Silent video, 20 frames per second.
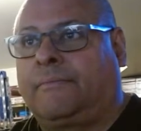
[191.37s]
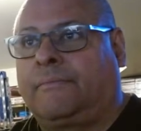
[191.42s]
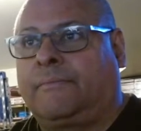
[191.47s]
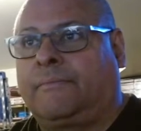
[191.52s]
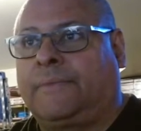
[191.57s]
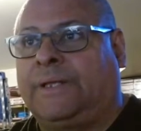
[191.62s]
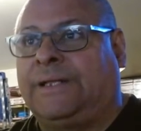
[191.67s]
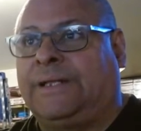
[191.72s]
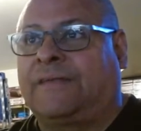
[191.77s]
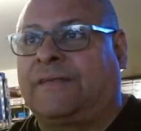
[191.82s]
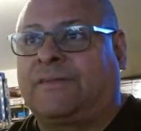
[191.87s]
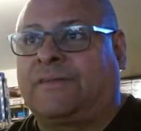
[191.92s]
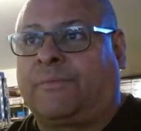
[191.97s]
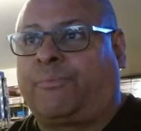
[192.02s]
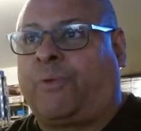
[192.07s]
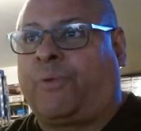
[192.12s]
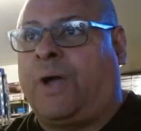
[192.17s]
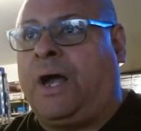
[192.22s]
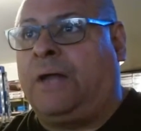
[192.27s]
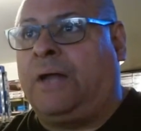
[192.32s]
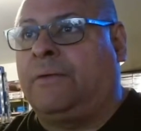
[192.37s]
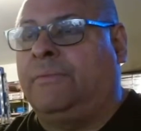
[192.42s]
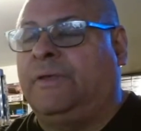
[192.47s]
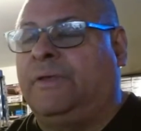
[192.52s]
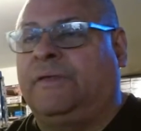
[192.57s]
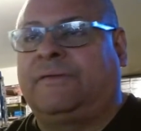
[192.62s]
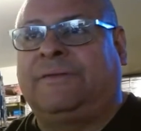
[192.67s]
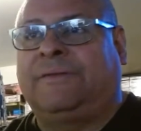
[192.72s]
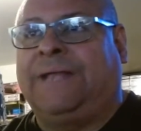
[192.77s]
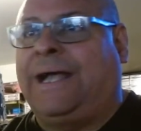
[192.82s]
and that's the problem.
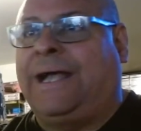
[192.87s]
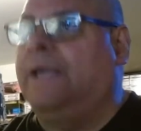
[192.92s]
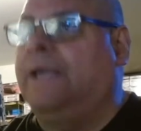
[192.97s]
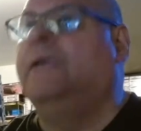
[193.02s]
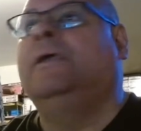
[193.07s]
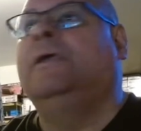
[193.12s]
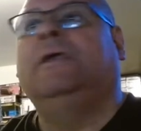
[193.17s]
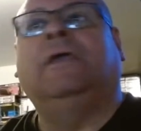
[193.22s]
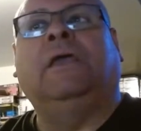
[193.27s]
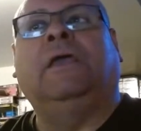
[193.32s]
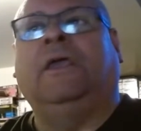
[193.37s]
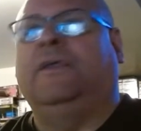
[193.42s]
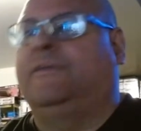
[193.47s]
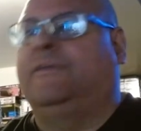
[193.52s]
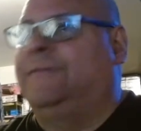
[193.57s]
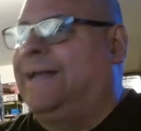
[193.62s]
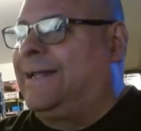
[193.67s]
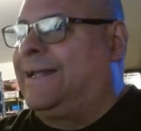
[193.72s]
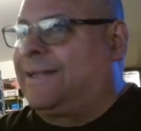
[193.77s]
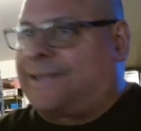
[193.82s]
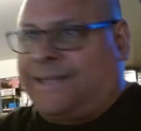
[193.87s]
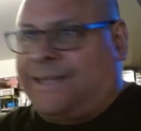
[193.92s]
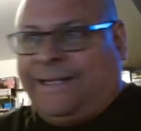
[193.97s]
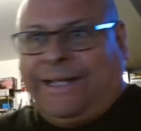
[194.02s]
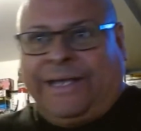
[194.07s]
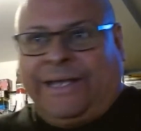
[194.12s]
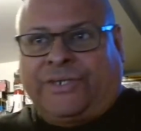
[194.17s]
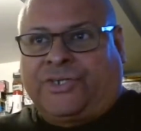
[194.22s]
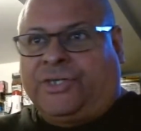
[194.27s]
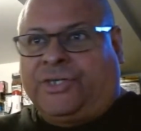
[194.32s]
It's not a
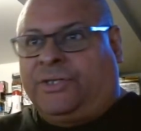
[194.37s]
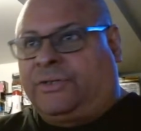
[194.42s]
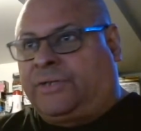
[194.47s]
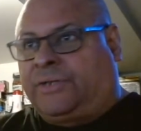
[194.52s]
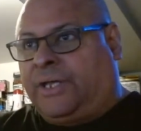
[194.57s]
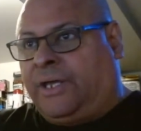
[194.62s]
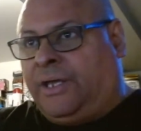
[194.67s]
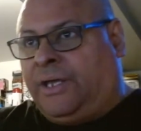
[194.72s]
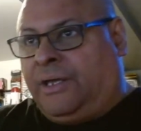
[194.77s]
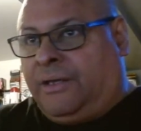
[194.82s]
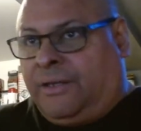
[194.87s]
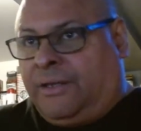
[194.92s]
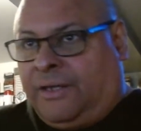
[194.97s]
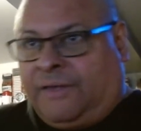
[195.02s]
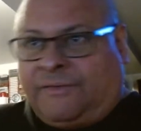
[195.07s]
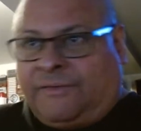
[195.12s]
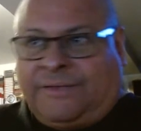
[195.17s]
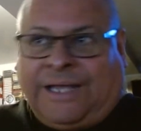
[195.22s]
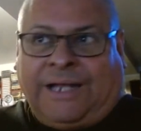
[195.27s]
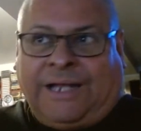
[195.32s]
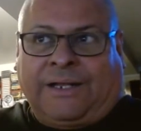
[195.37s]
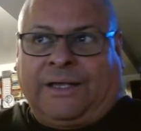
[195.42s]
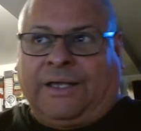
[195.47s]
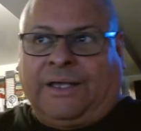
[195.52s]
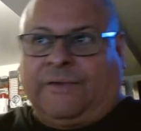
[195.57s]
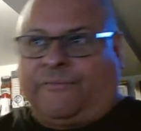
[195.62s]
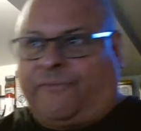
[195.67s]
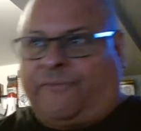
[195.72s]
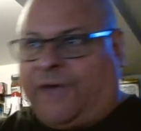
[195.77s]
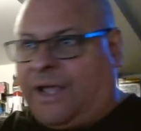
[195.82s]
connection thing. It's not
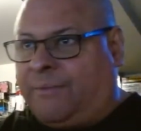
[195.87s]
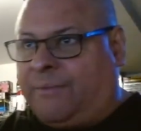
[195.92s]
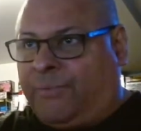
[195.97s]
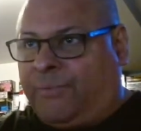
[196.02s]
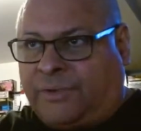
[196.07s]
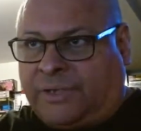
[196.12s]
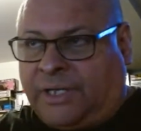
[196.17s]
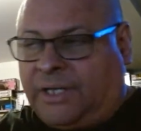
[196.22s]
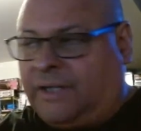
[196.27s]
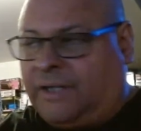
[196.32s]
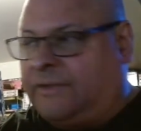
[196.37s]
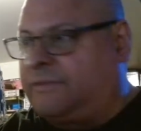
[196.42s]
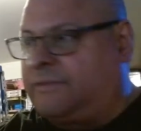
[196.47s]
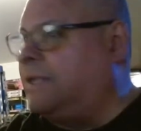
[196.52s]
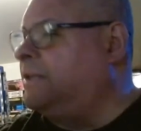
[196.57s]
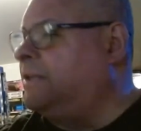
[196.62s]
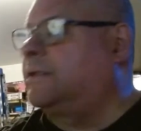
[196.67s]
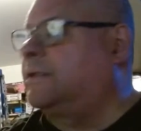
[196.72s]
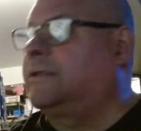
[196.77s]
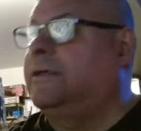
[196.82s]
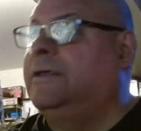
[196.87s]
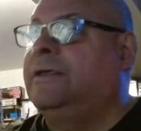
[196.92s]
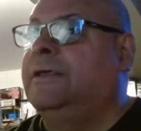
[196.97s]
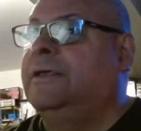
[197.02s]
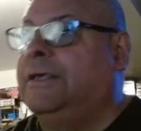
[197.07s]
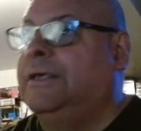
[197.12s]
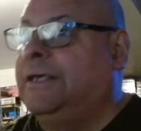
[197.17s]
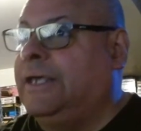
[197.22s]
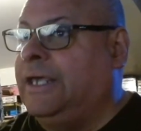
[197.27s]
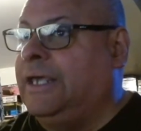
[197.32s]
a fiber thing. It's not nothing.
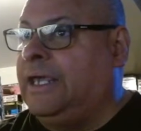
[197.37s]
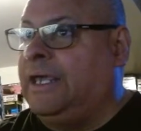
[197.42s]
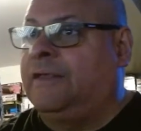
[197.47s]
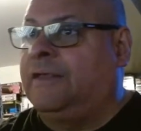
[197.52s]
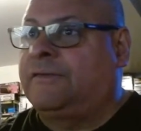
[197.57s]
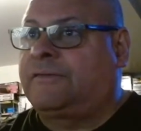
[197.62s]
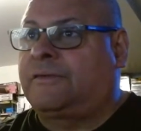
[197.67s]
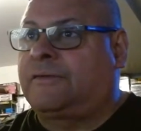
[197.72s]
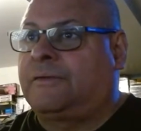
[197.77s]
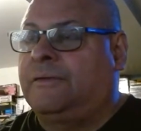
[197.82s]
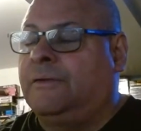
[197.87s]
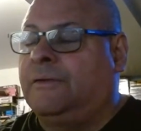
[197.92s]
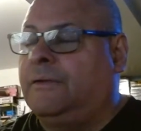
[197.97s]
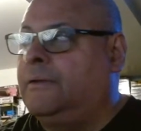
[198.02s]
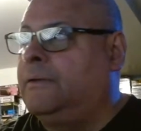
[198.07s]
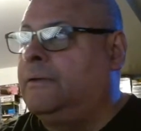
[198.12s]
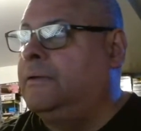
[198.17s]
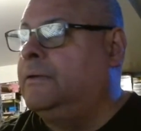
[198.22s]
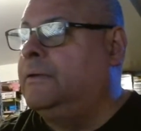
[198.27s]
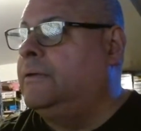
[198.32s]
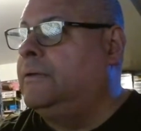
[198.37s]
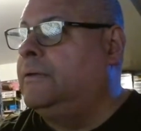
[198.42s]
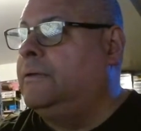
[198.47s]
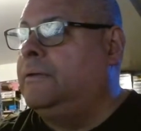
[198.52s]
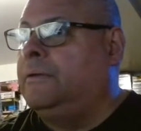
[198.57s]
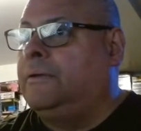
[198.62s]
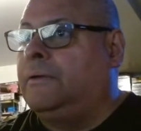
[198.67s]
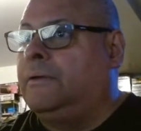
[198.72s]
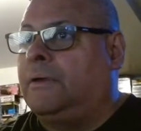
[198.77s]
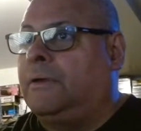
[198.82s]
Is
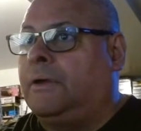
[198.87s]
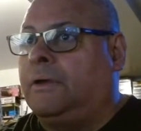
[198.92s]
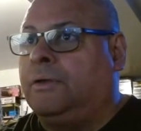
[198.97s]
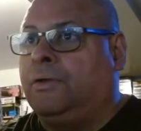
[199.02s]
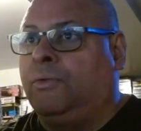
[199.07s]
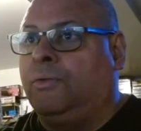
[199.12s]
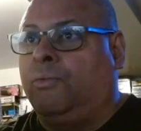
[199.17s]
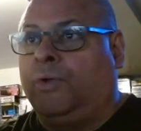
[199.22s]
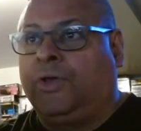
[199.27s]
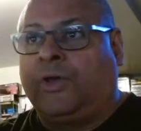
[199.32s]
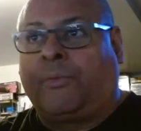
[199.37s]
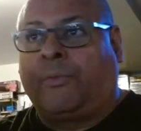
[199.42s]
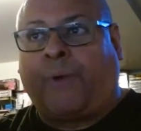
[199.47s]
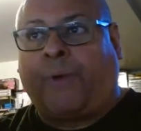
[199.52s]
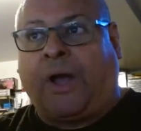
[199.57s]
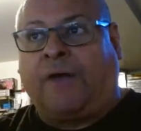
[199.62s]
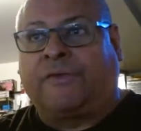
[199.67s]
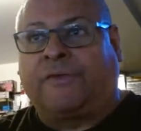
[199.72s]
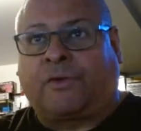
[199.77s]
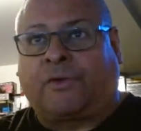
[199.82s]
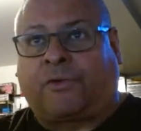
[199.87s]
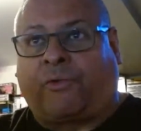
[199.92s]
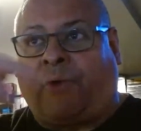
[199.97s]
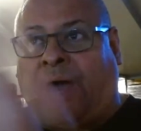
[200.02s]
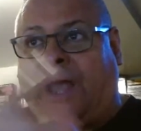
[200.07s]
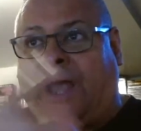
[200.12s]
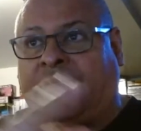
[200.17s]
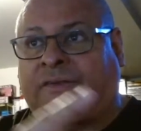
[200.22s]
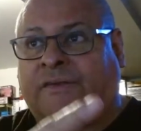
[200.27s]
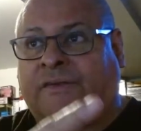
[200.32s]
when your browser
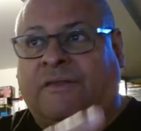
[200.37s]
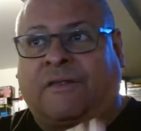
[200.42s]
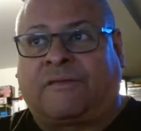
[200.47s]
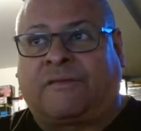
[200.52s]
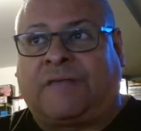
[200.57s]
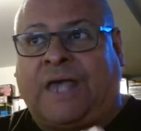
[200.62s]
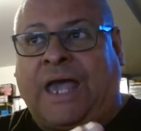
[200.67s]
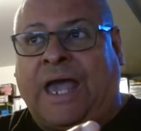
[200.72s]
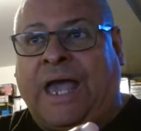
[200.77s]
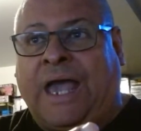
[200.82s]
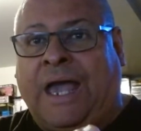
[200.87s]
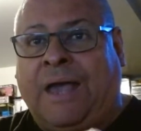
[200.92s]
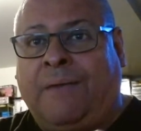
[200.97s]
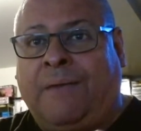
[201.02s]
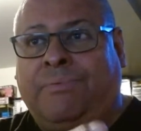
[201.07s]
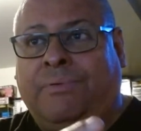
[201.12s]
crashes a tab,